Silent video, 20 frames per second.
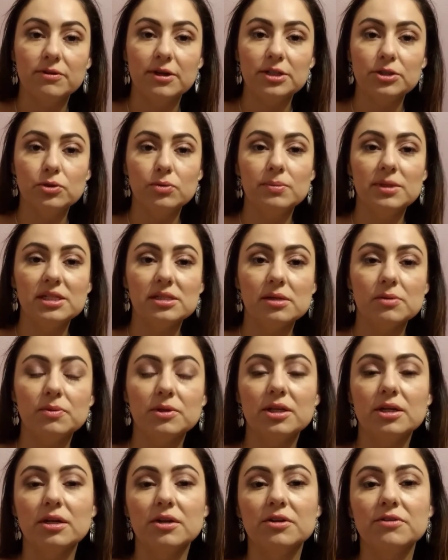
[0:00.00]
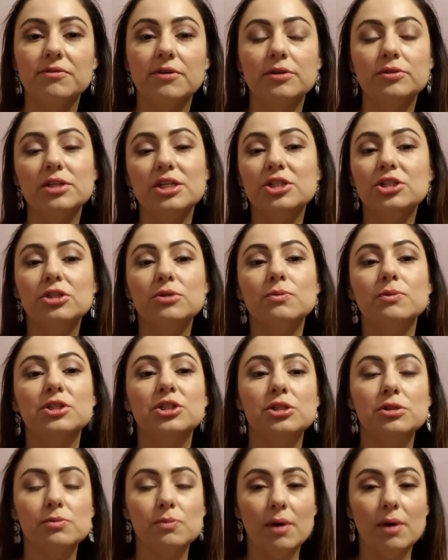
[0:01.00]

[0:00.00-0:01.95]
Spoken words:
I do mix it with another foundation, which is